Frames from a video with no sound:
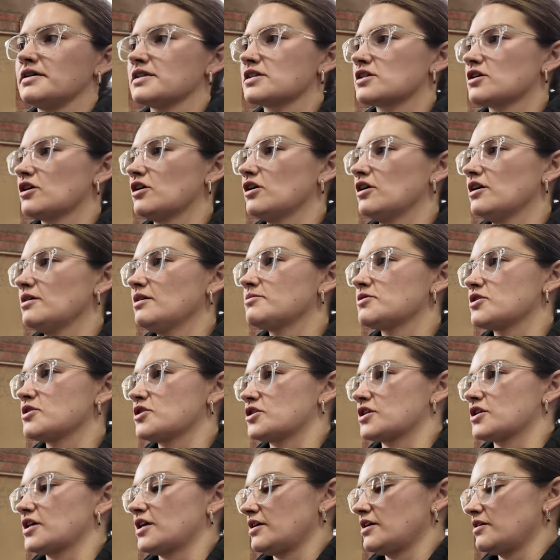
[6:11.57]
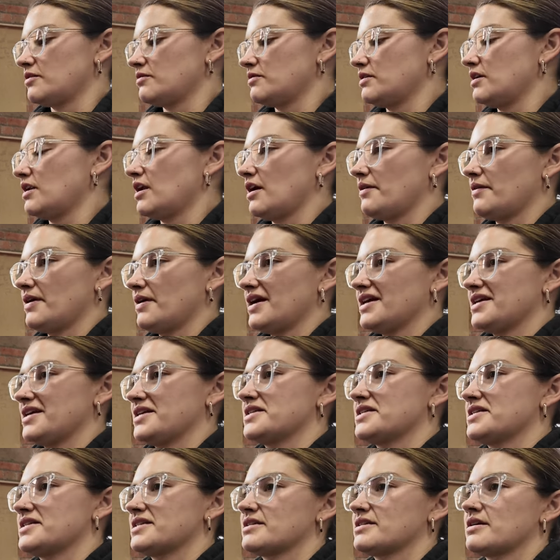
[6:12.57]
it's time to show
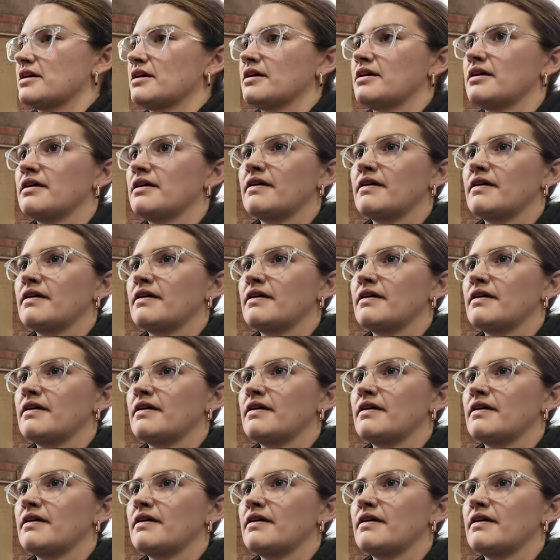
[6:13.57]
Lois.